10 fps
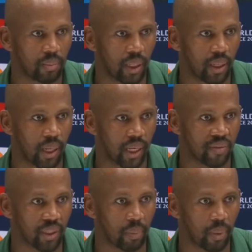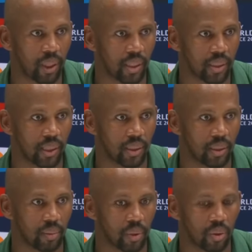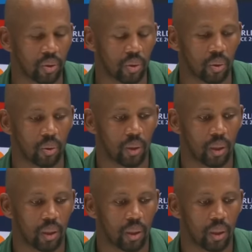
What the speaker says: X factor players in that team, you know, so.